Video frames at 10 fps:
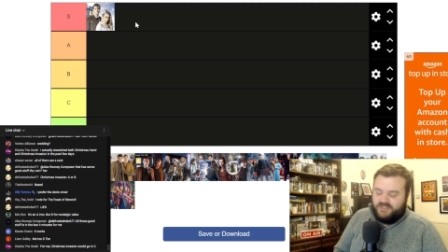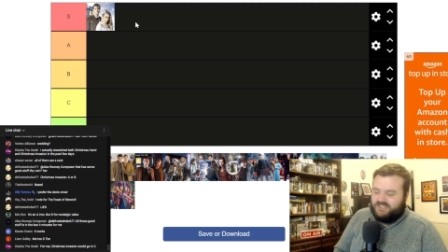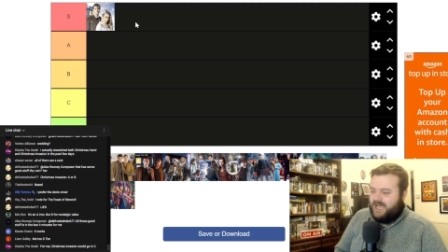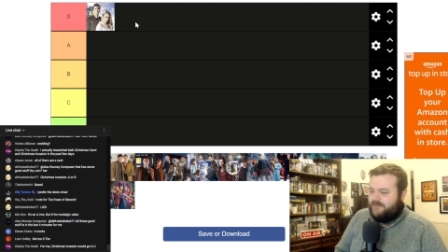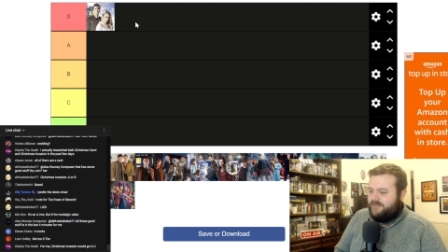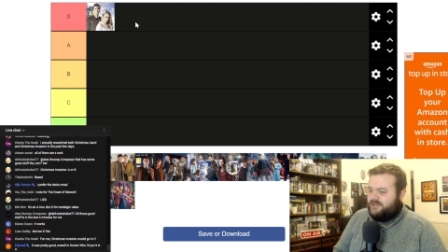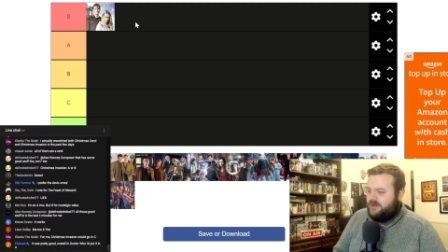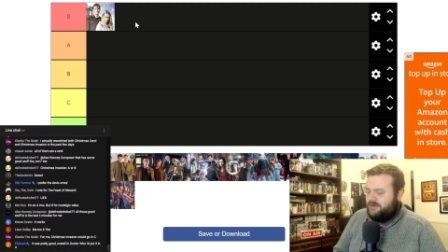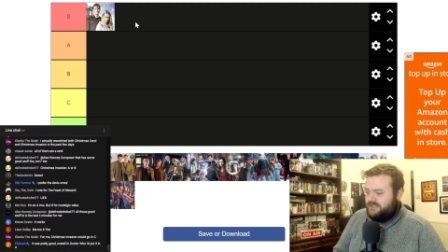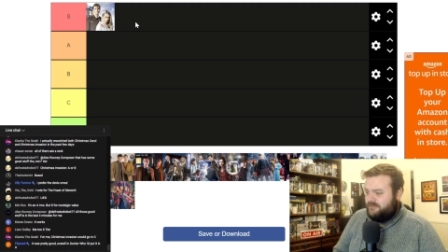to have a
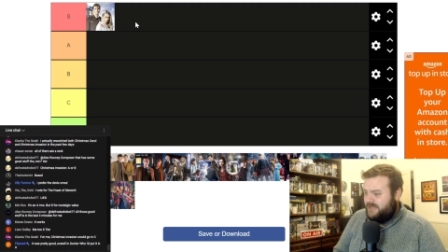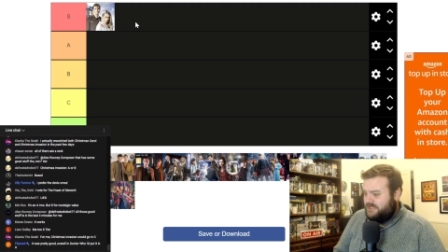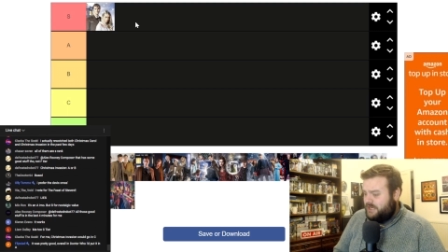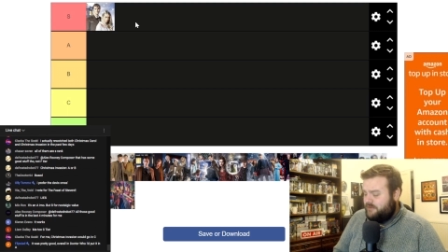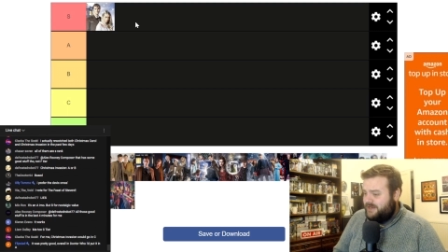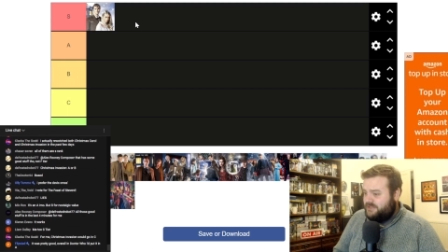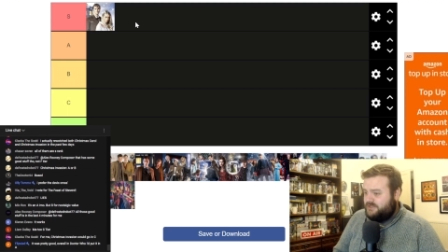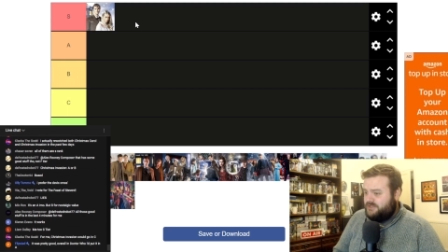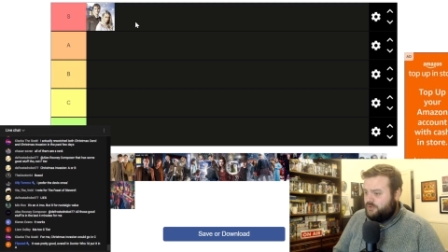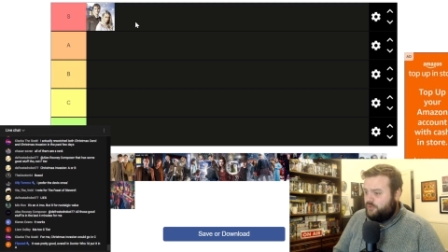doctor
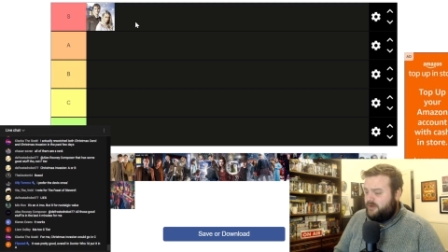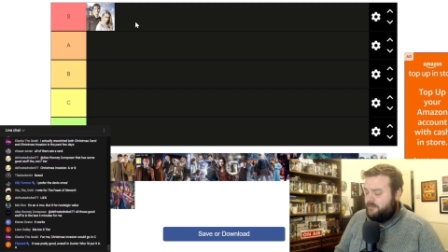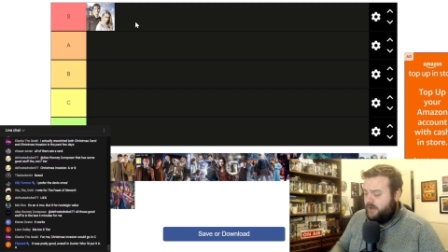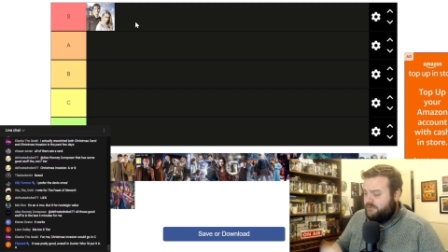regeneration story